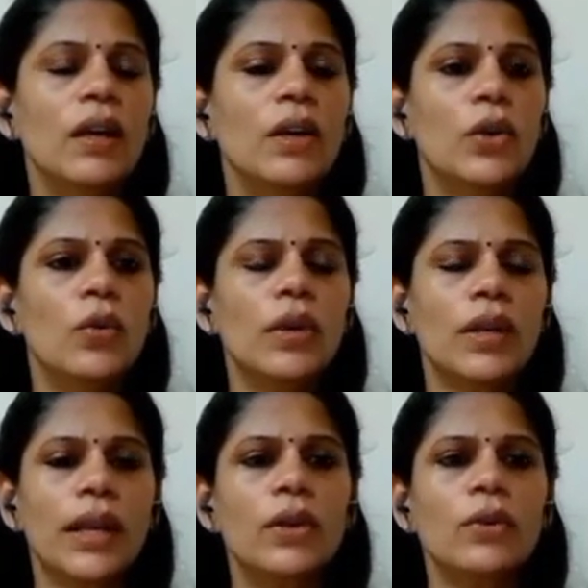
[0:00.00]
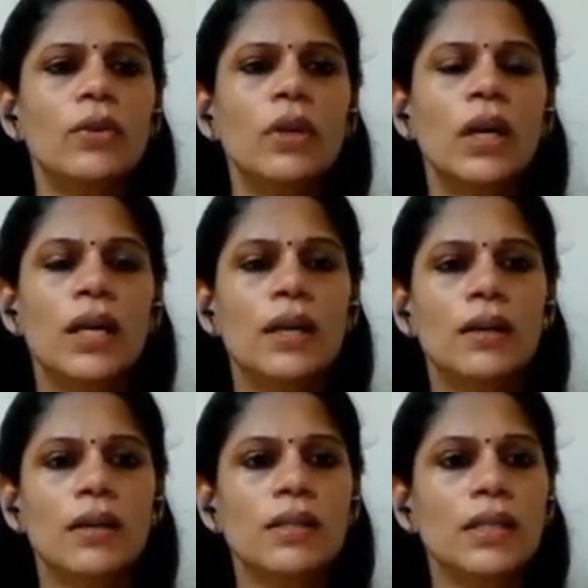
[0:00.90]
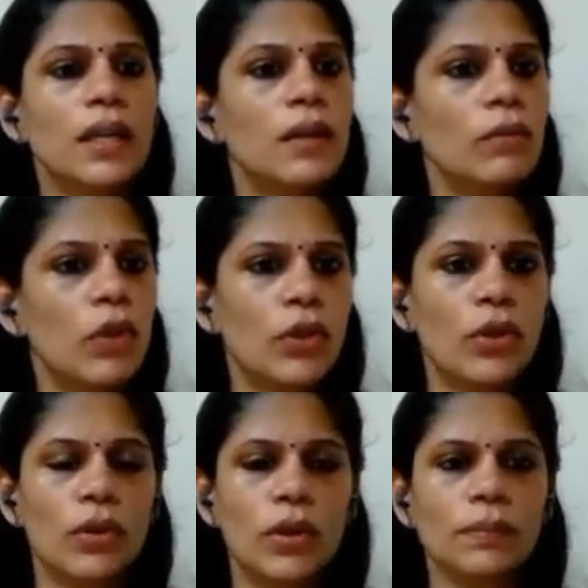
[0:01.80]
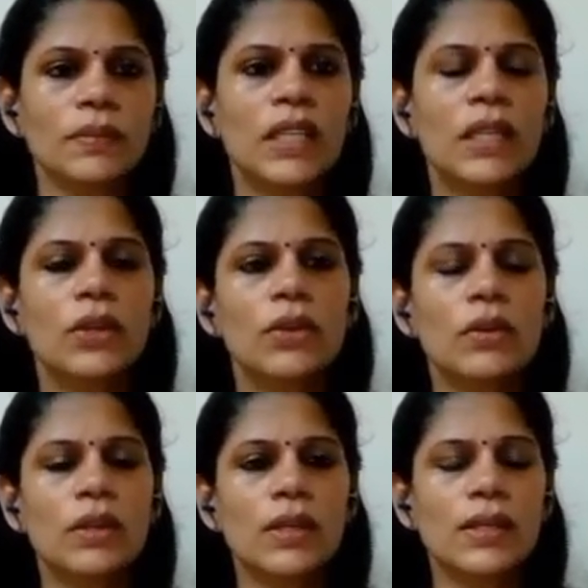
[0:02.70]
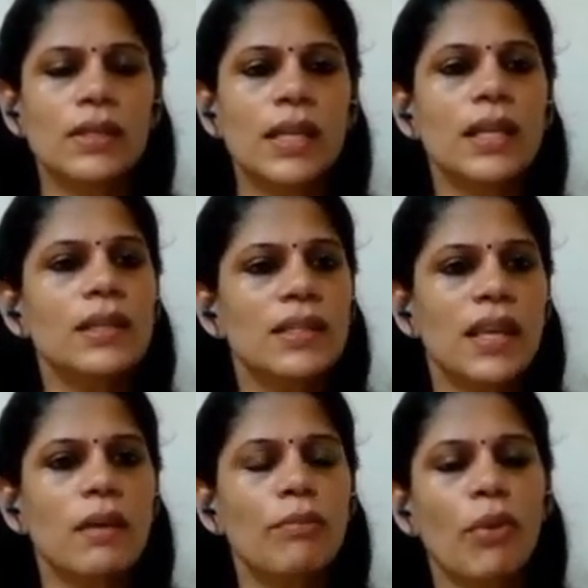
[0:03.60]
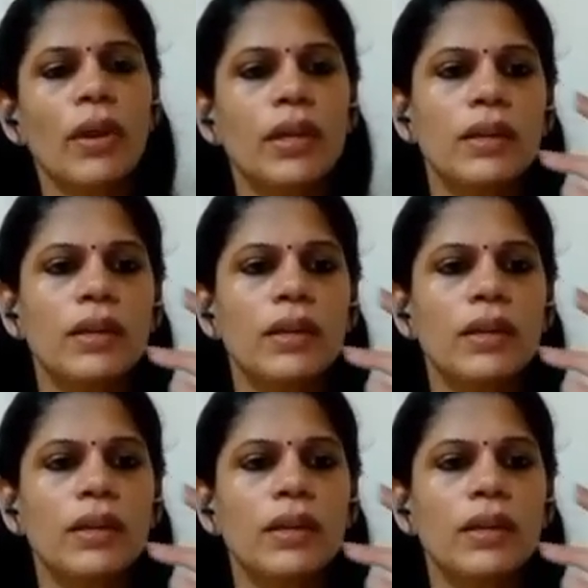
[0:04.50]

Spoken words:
Don't try to circumlocute. Telling the same point in